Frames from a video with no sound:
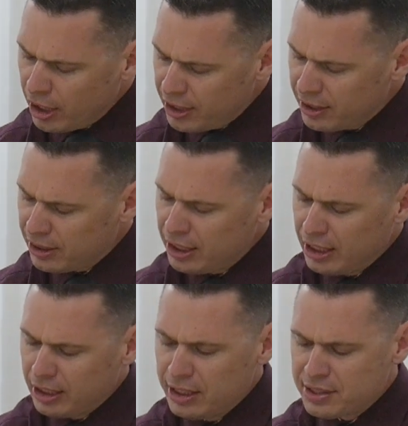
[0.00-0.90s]
And the
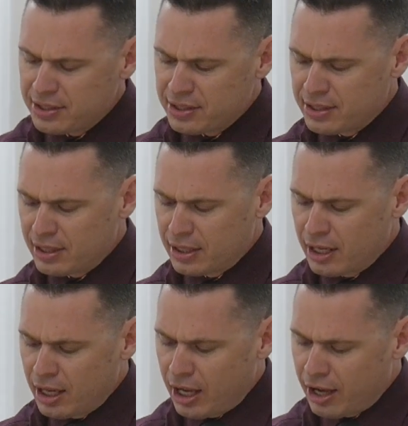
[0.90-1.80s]
thing is
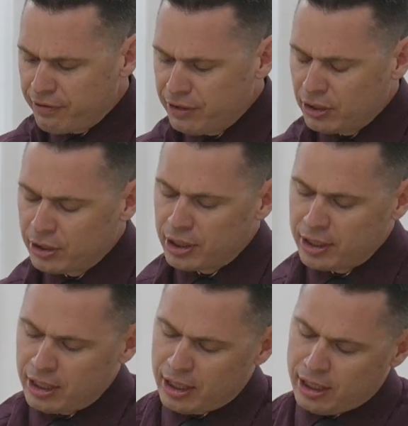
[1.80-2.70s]
I feel,
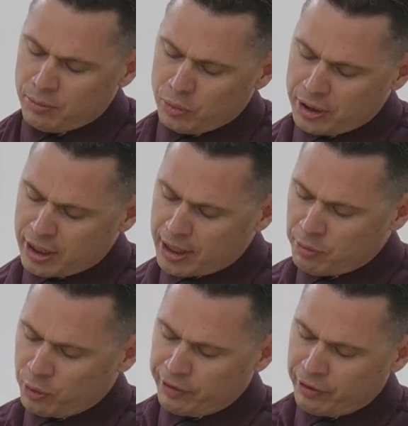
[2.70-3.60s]
and when I'm
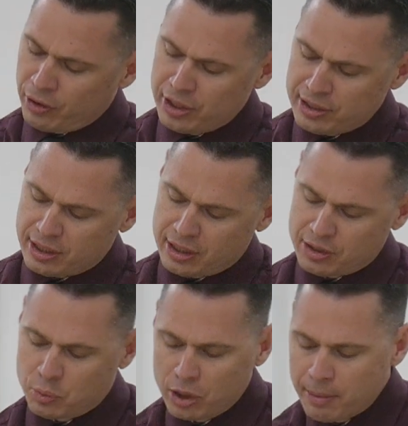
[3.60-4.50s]
referring to
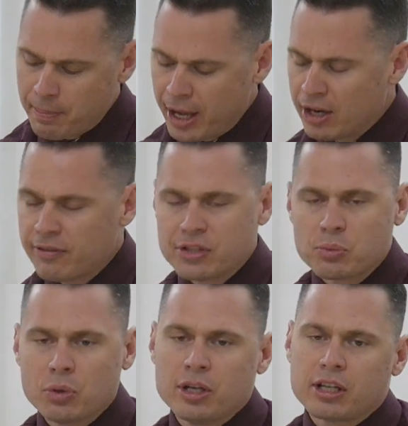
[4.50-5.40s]
his word, a man of his
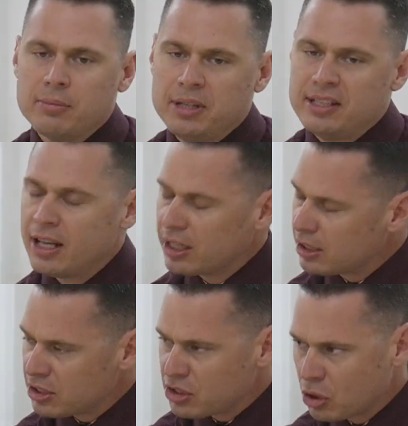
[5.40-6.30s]
word, it could be taken
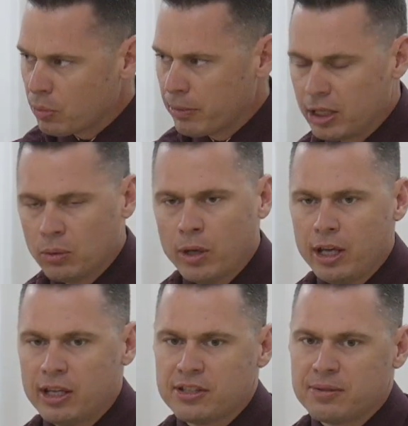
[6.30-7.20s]
in so many
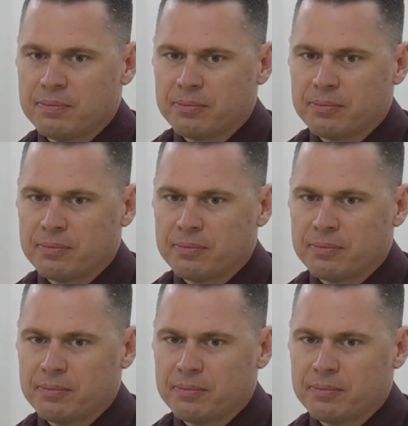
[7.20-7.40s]
ways.